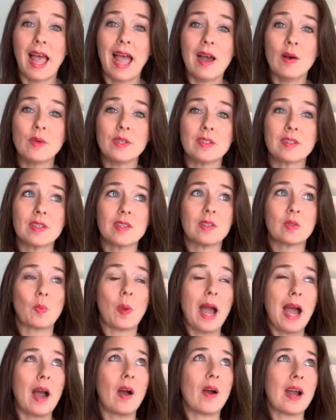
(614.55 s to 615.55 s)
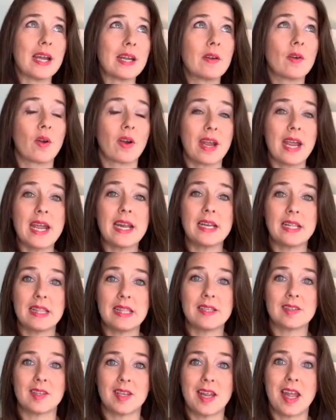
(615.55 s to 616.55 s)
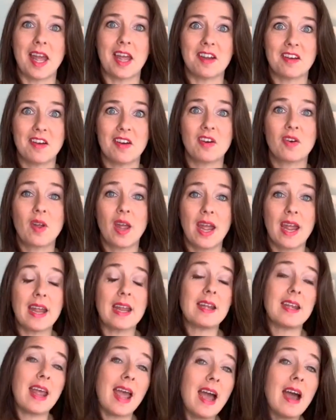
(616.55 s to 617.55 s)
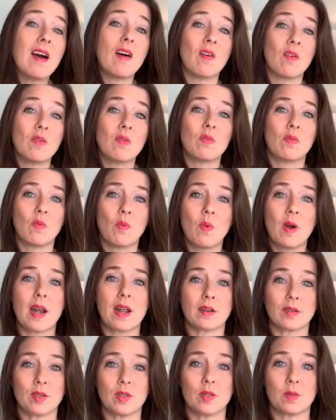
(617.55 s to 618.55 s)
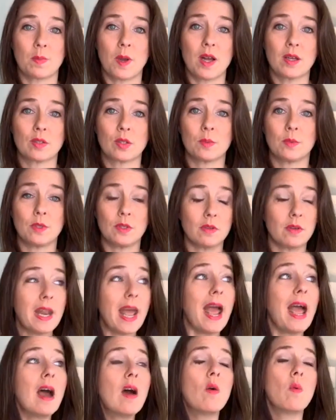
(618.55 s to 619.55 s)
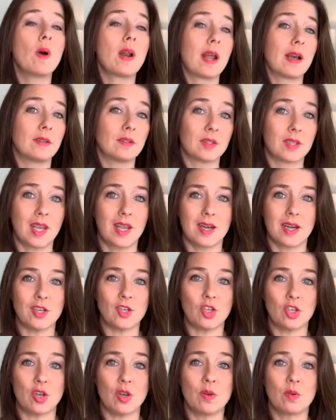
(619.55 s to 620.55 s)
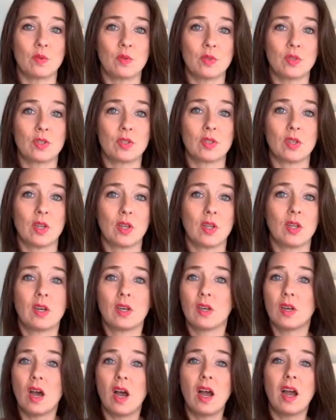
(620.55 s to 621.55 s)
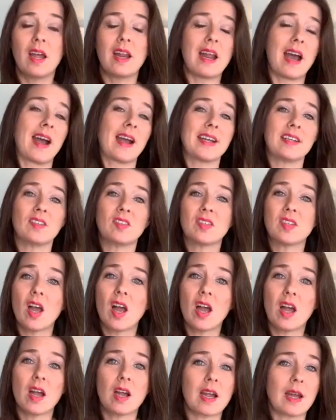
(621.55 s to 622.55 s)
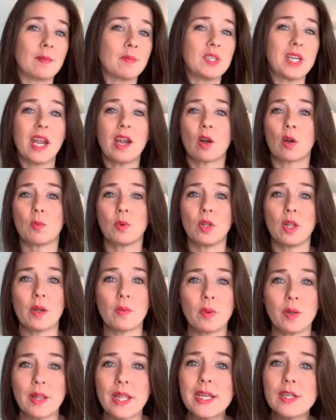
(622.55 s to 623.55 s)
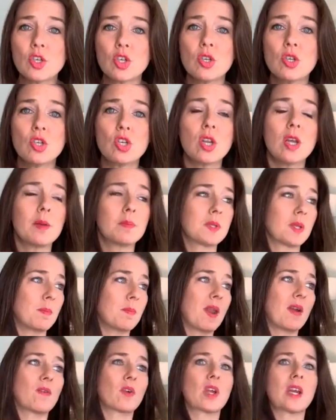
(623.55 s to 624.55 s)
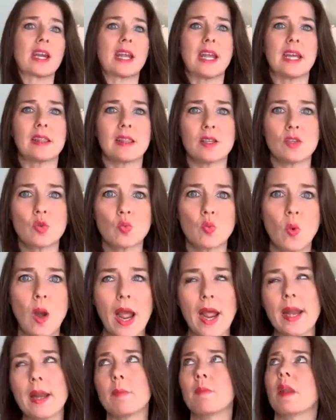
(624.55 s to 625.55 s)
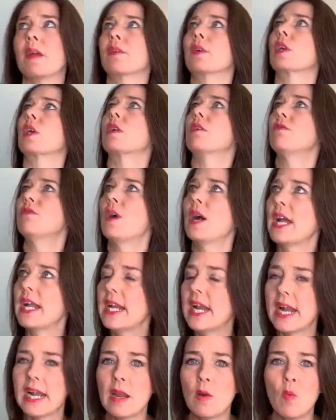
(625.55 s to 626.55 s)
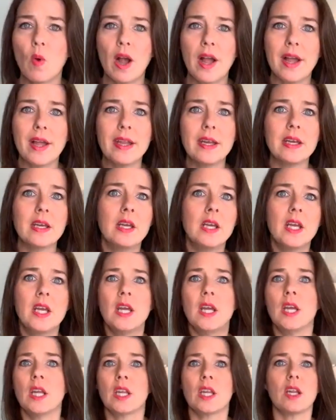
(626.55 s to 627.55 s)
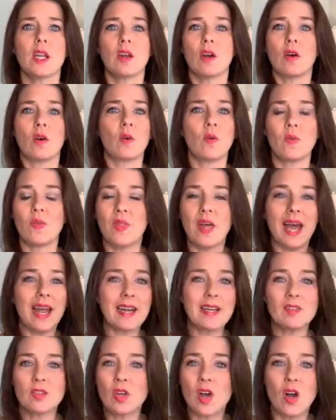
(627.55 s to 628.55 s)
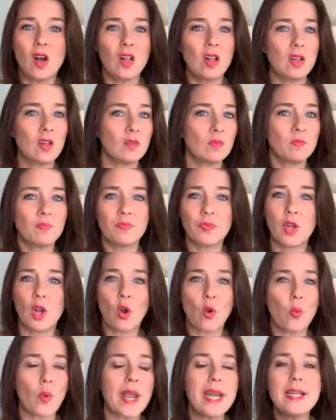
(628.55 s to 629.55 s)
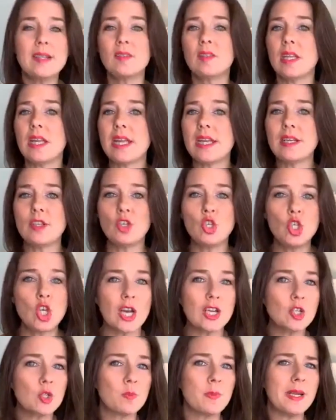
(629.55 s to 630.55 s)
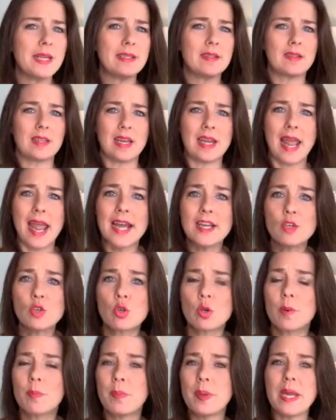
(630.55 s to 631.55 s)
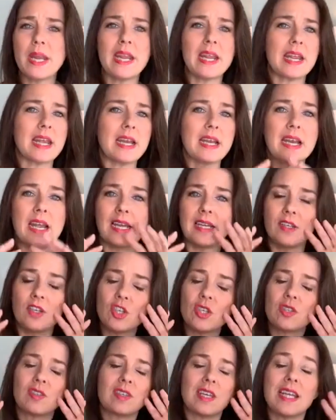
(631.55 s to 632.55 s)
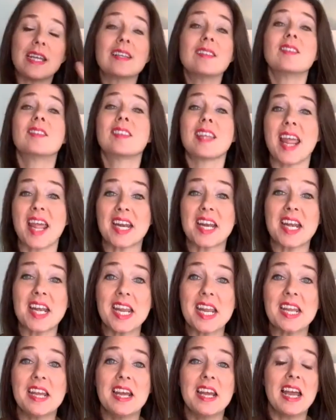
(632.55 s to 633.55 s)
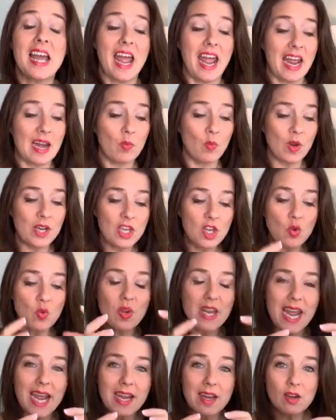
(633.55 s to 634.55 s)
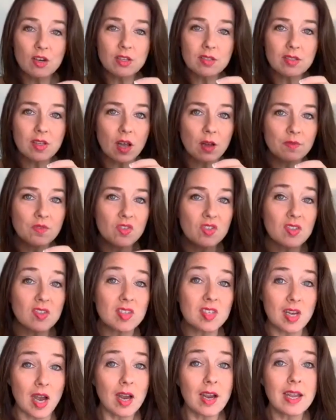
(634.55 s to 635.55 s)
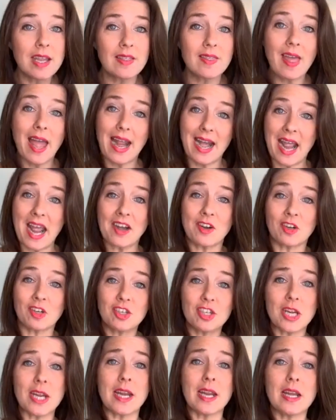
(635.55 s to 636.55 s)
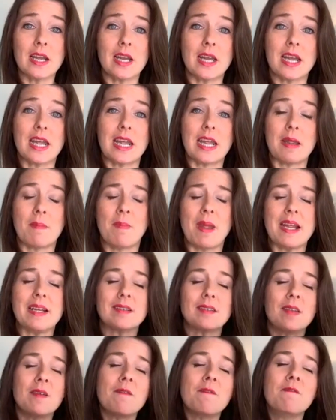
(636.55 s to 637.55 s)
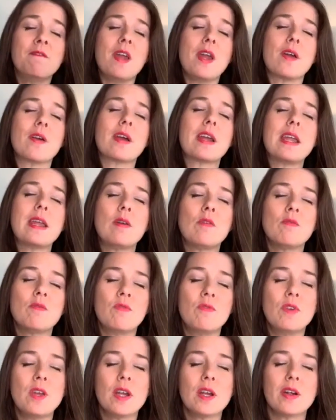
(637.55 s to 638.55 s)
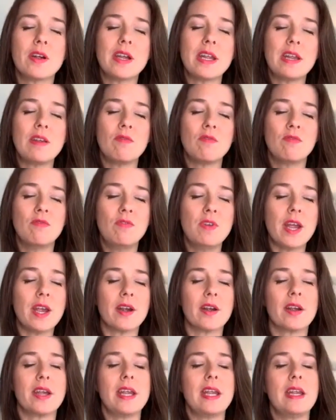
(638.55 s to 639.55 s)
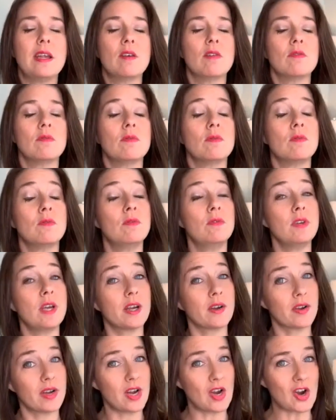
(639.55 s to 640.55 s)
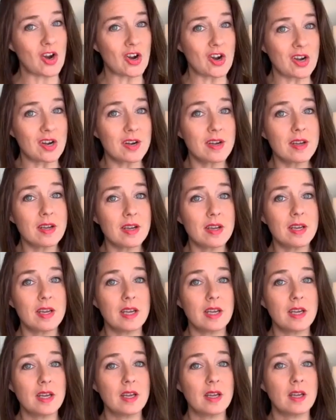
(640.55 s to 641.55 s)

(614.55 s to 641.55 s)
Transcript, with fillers: Allowances, wow, I created this again. Okay, now what else is possible? Now what else can I choose? Not, I suck, I'm terrible at relationships, I'm never gonna get this right, I'm never gonna find anyone. You know, that is all crazy judgments and head tripping and, and just insanity. And when you get yourself stuck in that energy, it makes it very, very, very, very hard